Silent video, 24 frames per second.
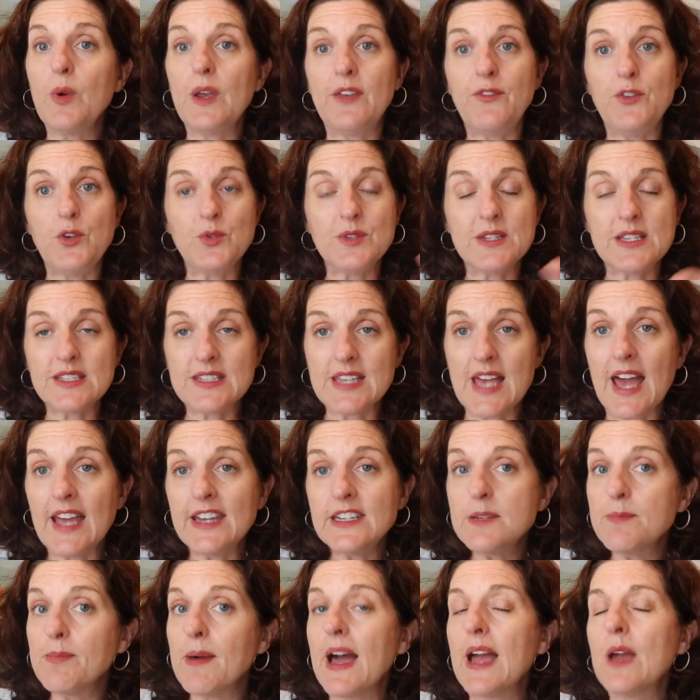If you
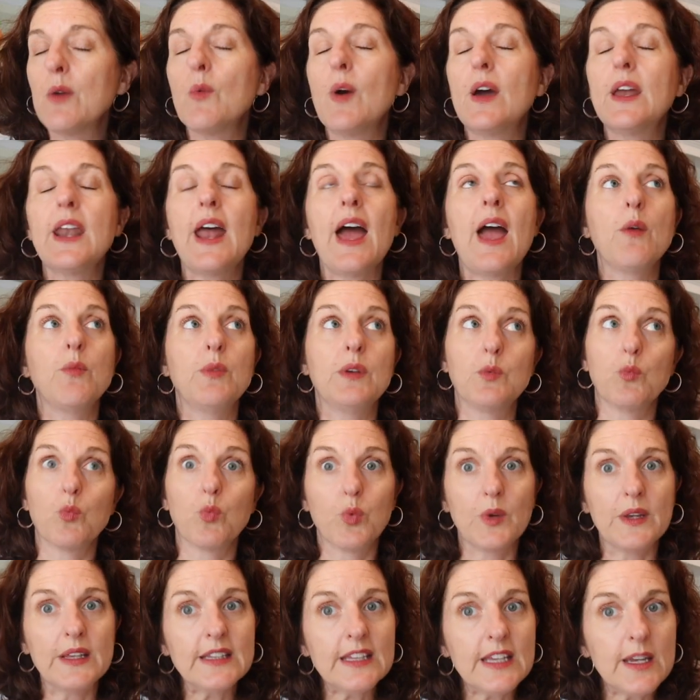decide to buy one, I would
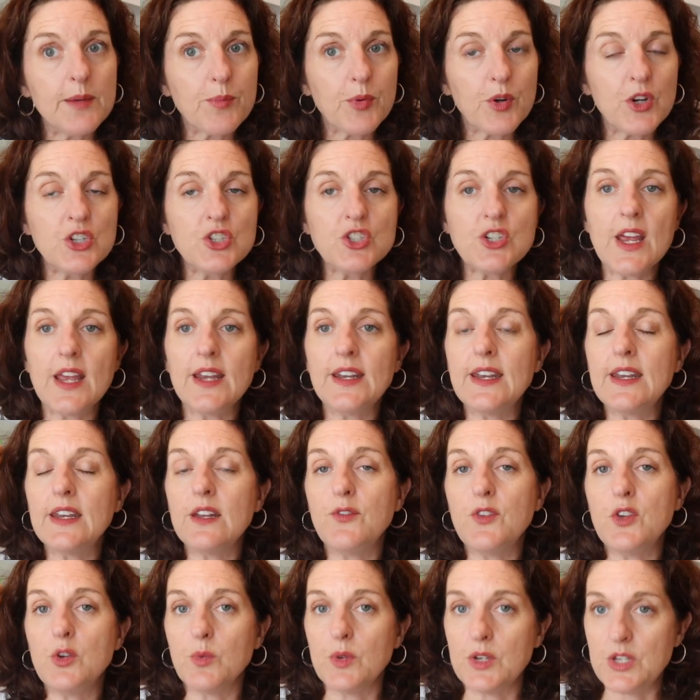really appreciate it
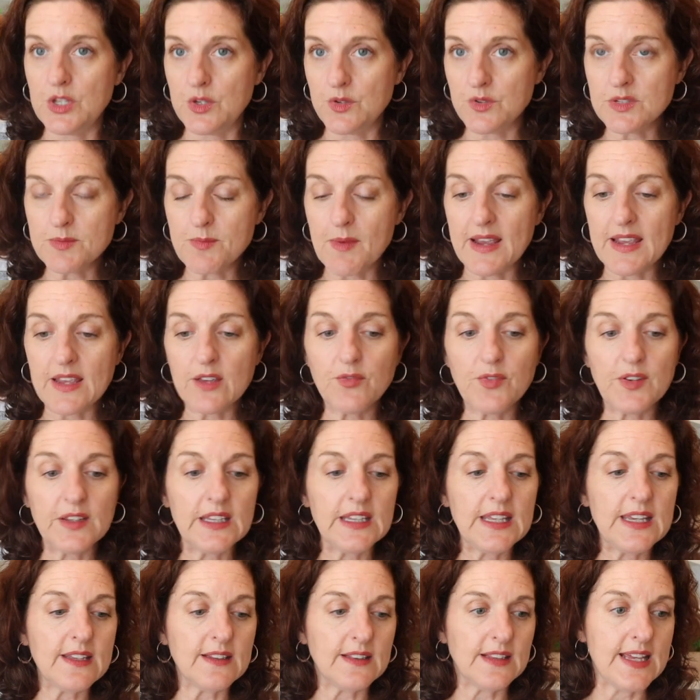if you would use my
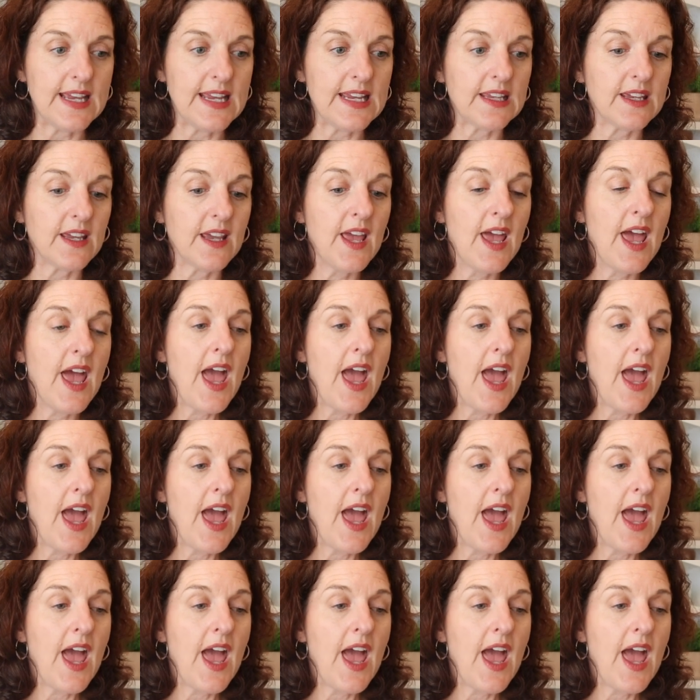affiliate link.